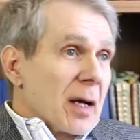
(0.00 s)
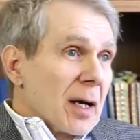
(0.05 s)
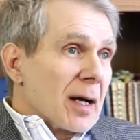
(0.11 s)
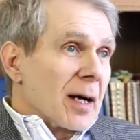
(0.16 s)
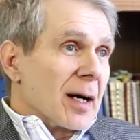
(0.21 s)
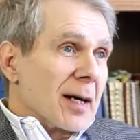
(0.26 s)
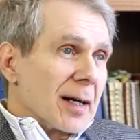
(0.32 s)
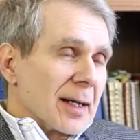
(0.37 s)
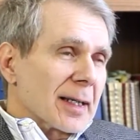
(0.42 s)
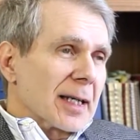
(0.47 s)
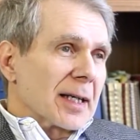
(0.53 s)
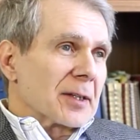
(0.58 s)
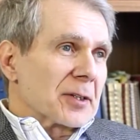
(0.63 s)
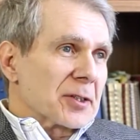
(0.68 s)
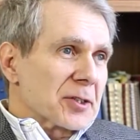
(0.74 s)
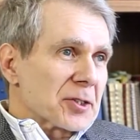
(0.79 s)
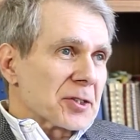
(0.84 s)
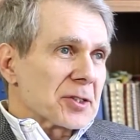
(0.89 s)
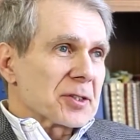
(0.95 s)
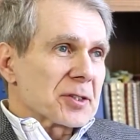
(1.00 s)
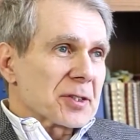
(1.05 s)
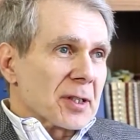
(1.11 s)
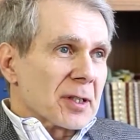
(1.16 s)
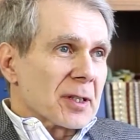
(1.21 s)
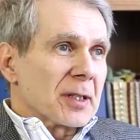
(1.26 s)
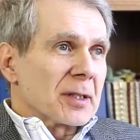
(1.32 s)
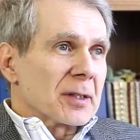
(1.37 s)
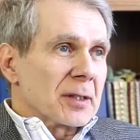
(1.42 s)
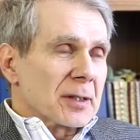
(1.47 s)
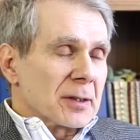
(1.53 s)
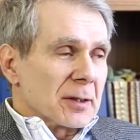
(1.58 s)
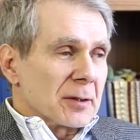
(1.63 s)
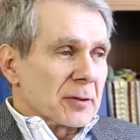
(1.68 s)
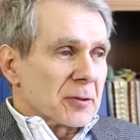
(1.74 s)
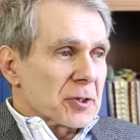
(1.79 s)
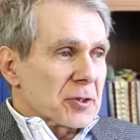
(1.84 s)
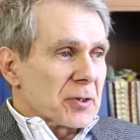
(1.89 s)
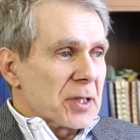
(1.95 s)
Uh, again, this is uh, a, an
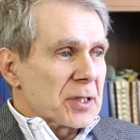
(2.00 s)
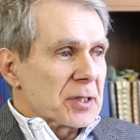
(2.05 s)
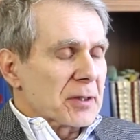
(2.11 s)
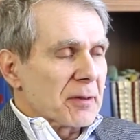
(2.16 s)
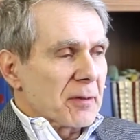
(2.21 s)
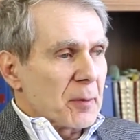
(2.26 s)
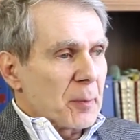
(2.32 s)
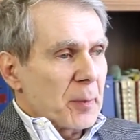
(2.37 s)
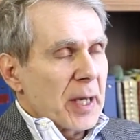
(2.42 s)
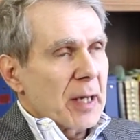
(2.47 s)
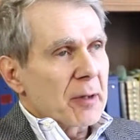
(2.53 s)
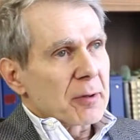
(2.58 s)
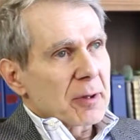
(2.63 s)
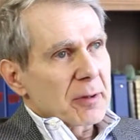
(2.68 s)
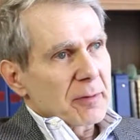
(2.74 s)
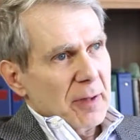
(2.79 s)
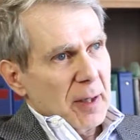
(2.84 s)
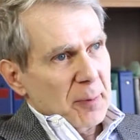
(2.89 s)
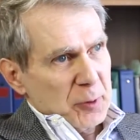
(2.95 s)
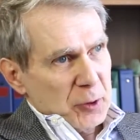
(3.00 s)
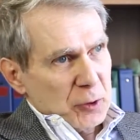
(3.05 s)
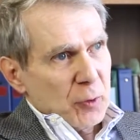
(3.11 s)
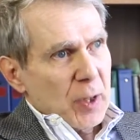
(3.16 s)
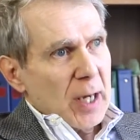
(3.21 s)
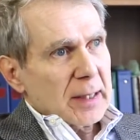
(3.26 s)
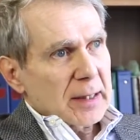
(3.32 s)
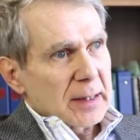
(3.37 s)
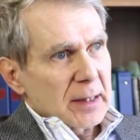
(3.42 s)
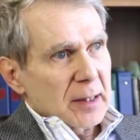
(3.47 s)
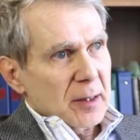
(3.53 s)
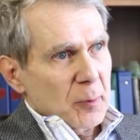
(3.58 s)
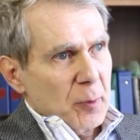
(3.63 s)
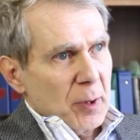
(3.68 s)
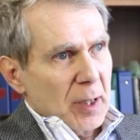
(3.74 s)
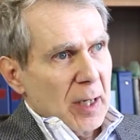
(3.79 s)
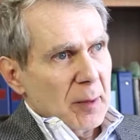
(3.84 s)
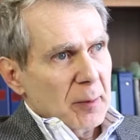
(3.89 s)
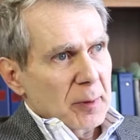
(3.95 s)
illustration of the power of abstracting the
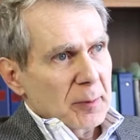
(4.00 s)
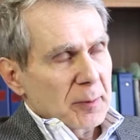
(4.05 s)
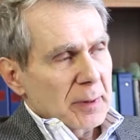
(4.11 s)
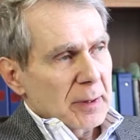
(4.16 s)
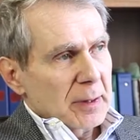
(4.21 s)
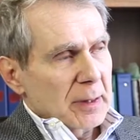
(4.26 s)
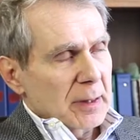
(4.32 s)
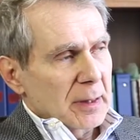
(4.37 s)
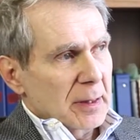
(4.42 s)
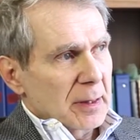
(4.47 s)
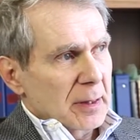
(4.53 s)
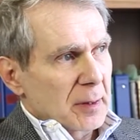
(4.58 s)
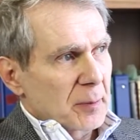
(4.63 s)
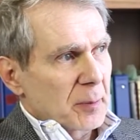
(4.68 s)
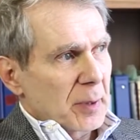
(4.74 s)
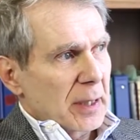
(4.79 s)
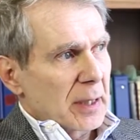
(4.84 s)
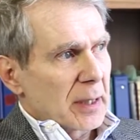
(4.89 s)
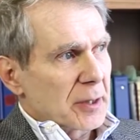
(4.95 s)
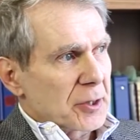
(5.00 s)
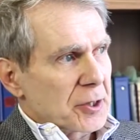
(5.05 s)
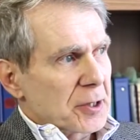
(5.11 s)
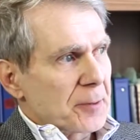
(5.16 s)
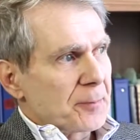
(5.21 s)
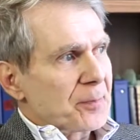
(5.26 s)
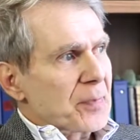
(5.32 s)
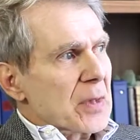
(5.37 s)
problem in, in, biology.